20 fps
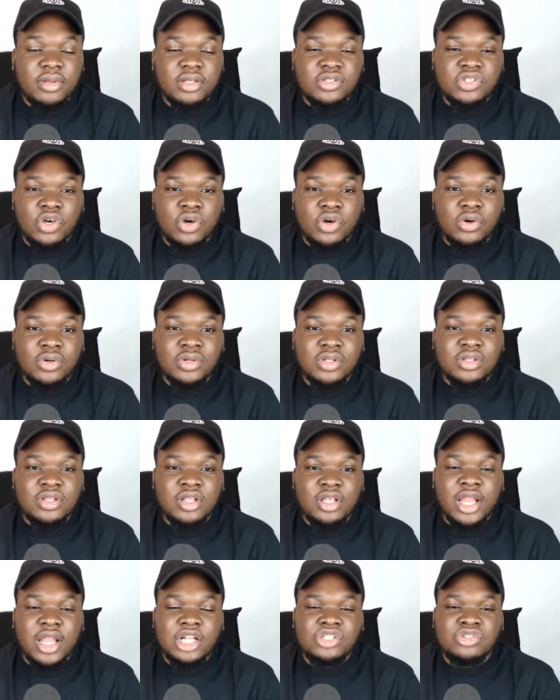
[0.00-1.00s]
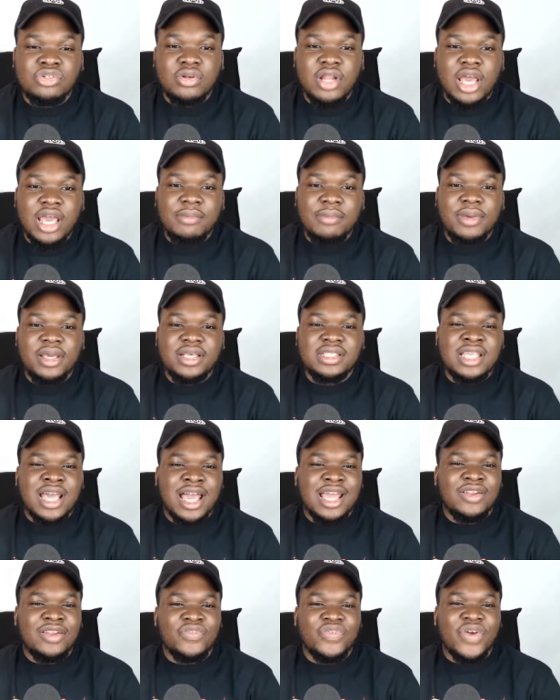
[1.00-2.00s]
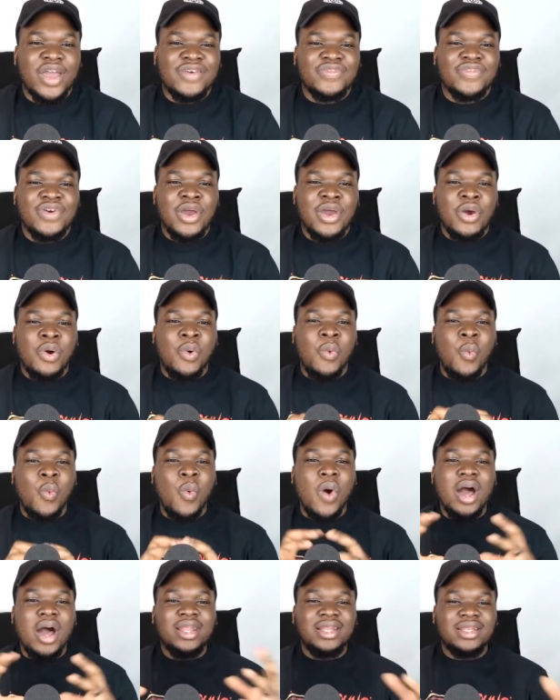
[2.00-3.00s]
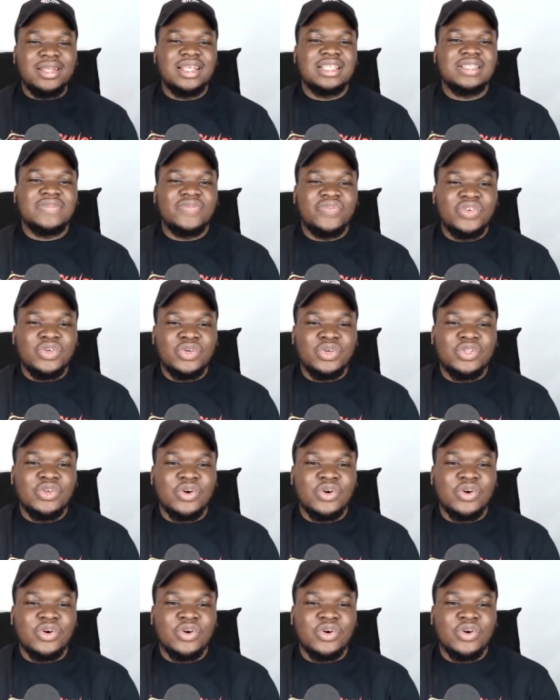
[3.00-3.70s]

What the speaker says: So the Natural Nightmares kind of have won this feud,